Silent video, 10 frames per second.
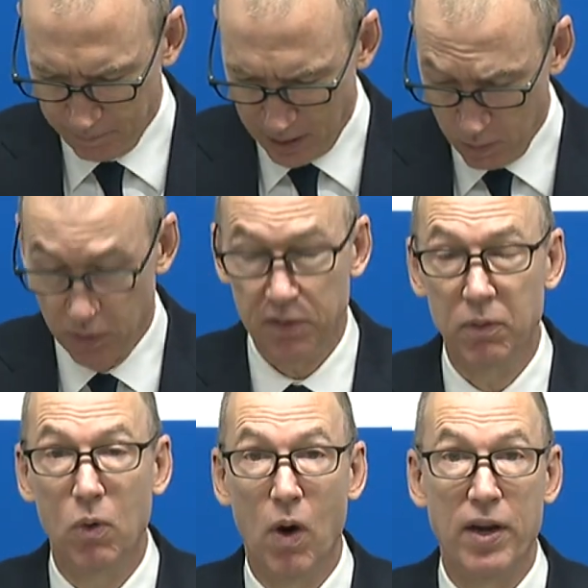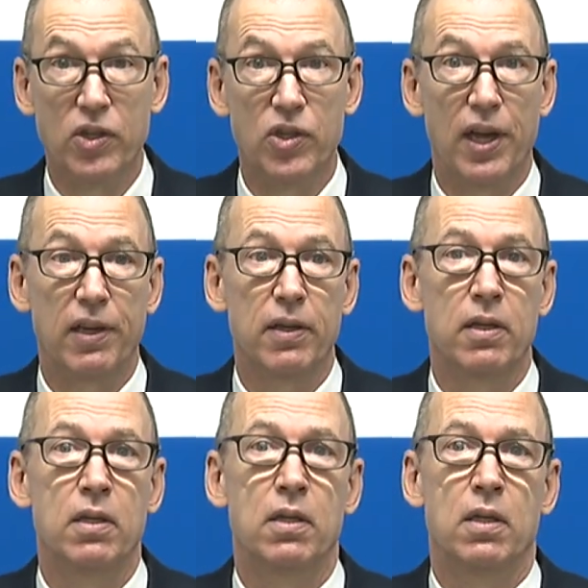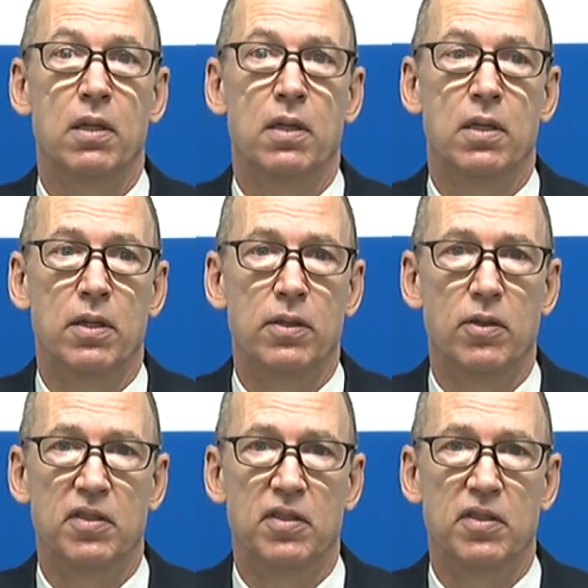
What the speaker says: It was quite a shake. So